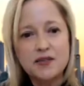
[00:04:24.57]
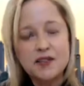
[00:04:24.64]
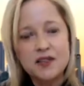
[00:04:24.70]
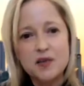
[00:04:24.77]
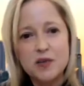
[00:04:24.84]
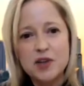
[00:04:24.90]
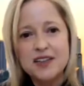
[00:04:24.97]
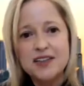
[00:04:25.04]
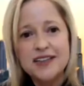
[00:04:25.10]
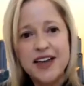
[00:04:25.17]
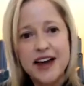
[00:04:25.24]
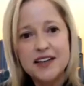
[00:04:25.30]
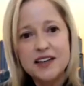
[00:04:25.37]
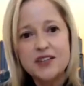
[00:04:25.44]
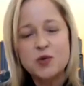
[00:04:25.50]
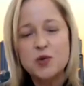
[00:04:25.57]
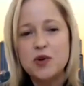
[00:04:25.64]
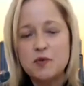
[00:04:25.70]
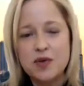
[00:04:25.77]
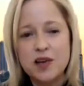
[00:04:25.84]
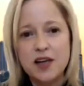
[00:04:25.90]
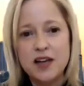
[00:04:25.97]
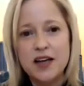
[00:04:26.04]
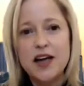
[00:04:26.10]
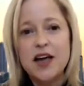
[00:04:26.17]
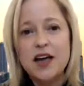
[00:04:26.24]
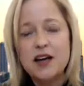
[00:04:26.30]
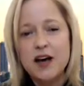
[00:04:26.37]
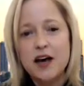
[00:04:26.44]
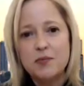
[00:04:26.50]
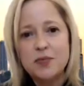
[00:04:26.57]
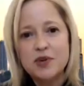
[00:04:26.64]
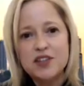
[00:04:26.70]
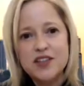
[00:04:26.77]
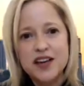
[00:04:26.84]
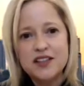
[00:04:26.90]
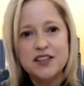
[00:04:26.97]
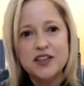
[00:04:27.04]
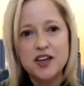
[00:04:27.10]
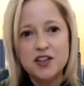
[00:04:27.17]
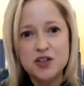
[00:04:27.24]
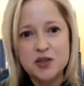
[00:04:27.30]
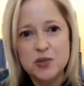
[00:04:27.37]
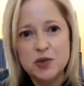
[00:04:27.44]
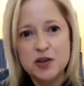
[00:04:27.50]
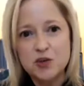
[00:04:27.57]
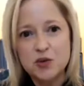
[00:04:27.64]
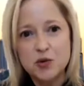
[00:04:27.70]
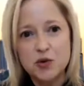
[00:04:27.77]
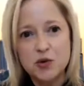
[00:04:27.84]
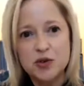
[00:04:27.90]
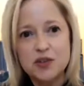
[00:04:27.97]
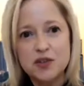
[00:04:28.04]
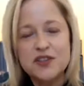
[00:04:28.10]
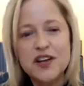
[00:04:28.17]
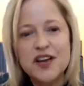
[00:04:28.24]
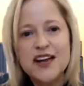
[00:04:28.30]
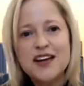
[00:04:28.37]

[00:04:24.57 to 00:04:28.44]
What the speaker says: someone's status would be protected under special rules.